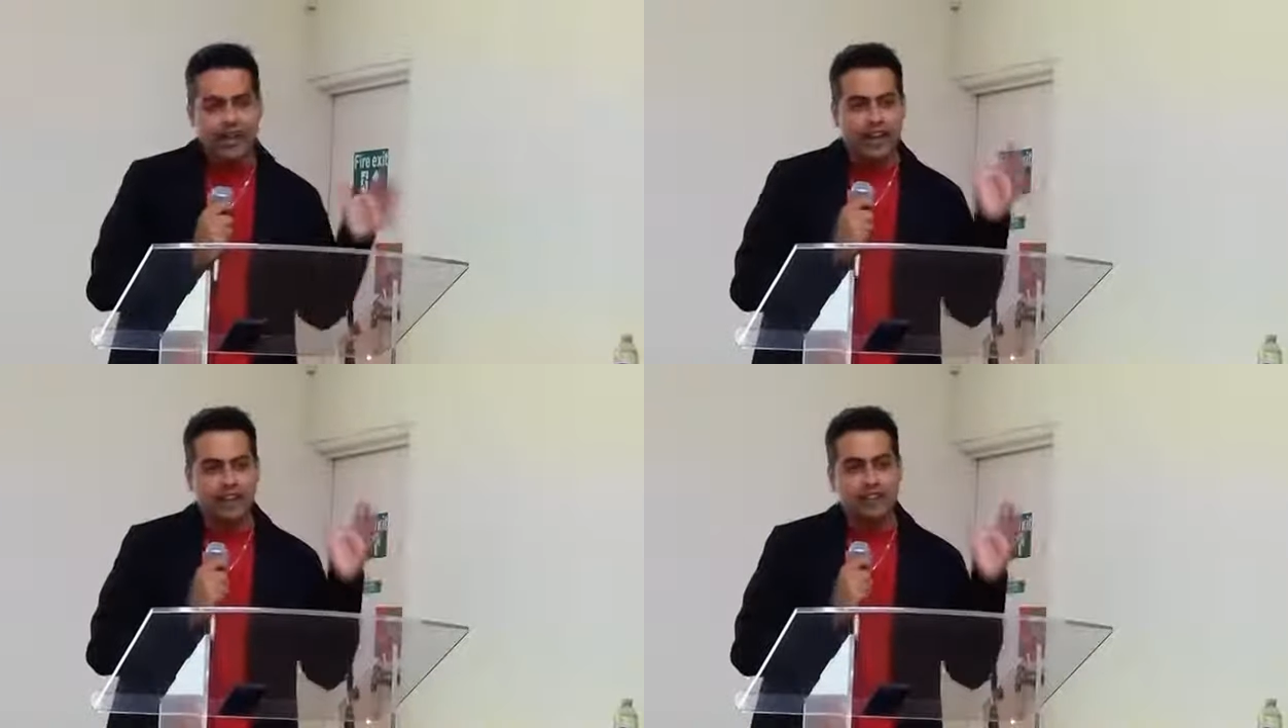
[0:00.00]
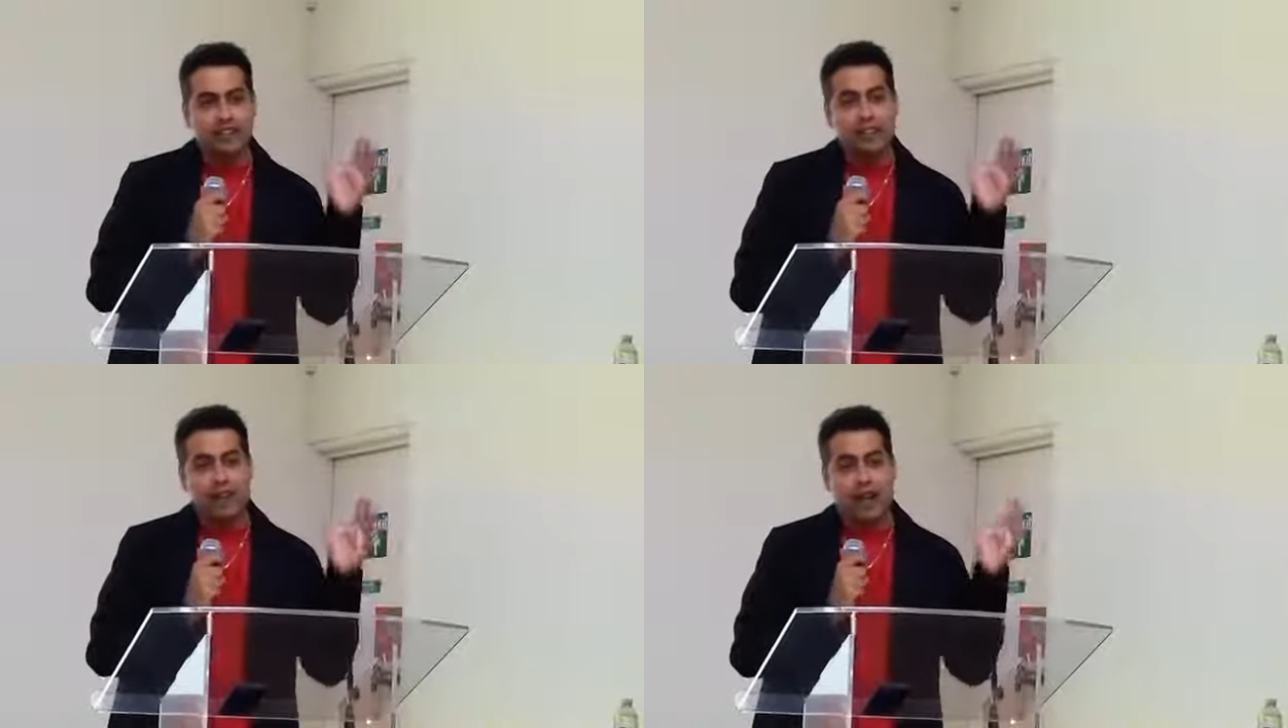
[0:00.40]
and
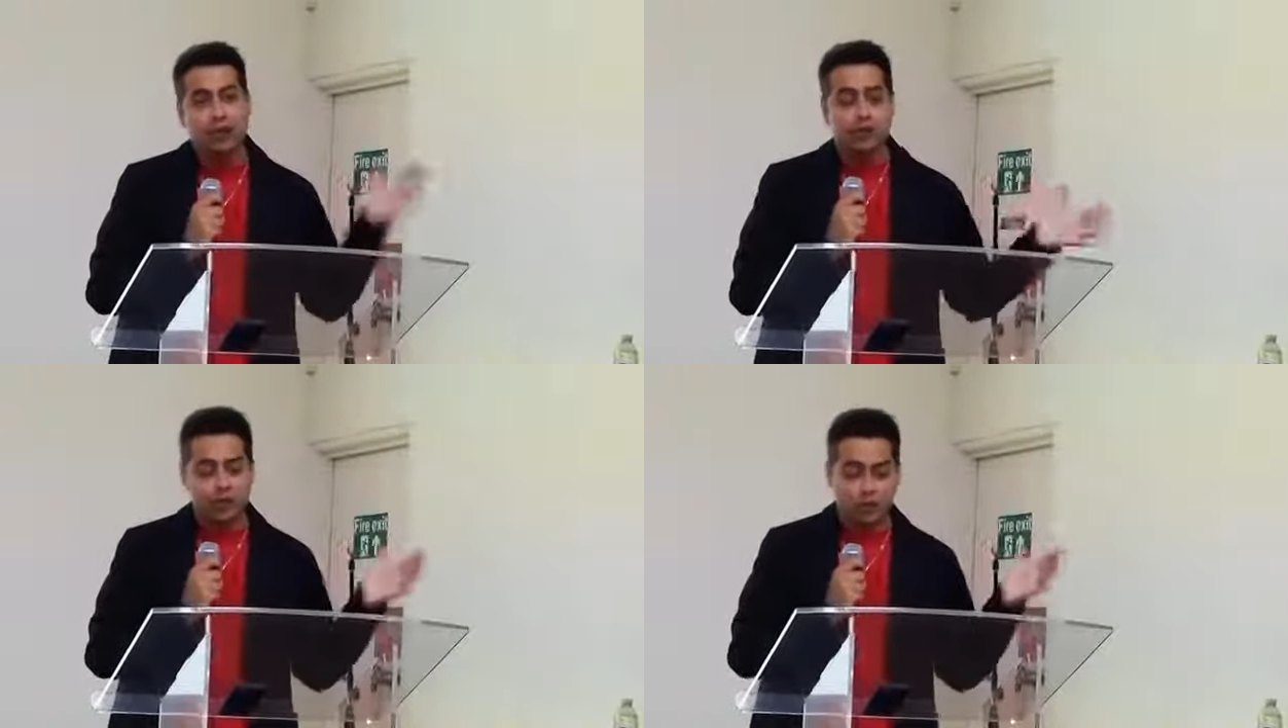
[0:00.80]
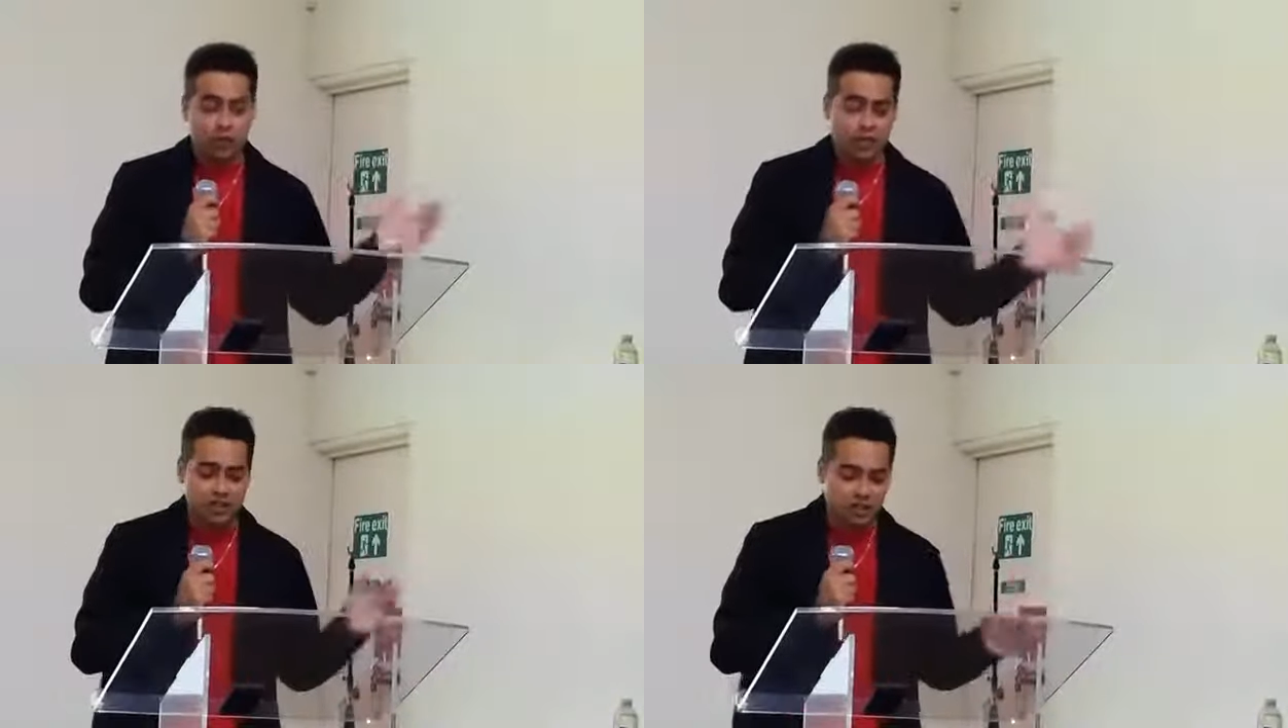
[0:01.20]
I'm sure the
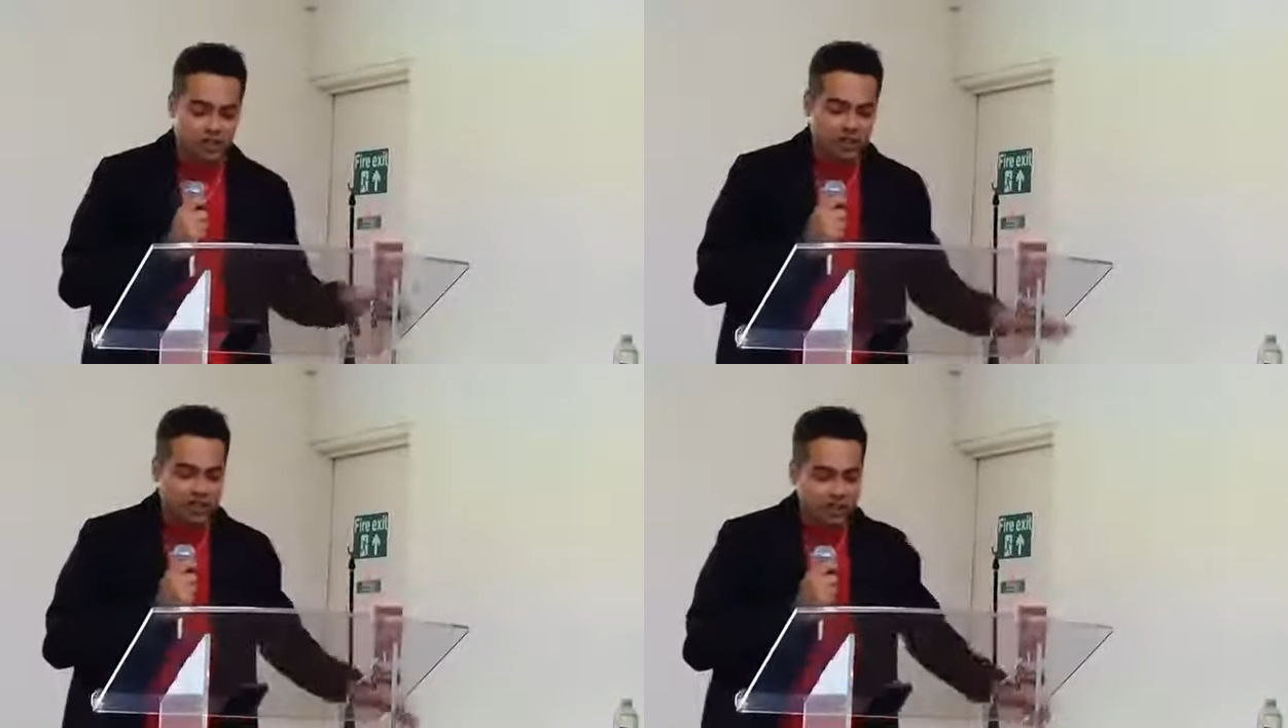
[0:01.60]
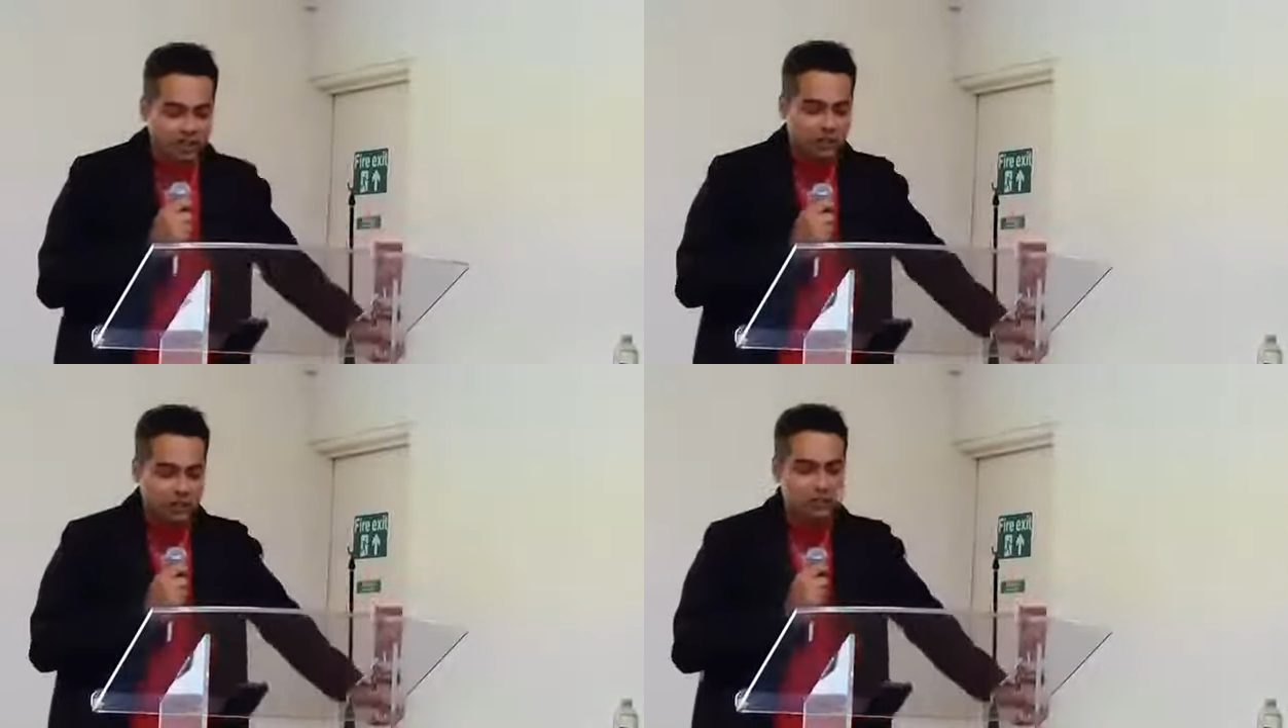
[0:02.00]
majority of the
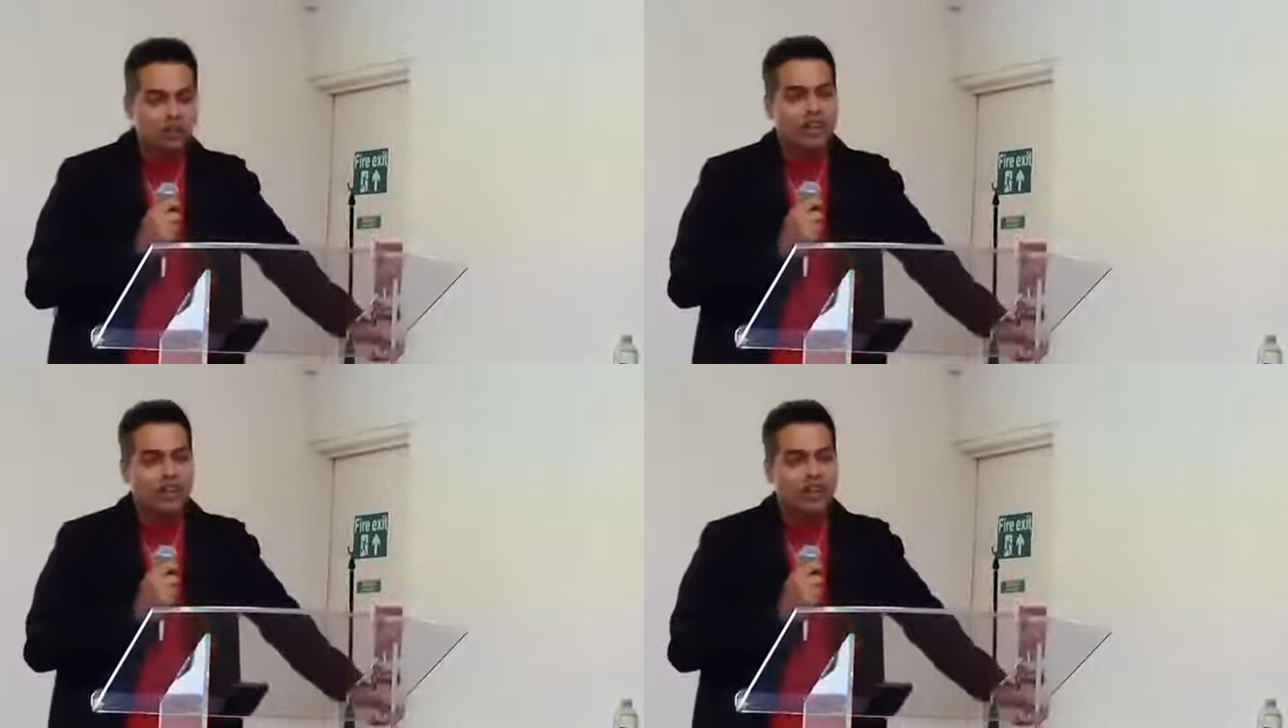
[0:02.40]
people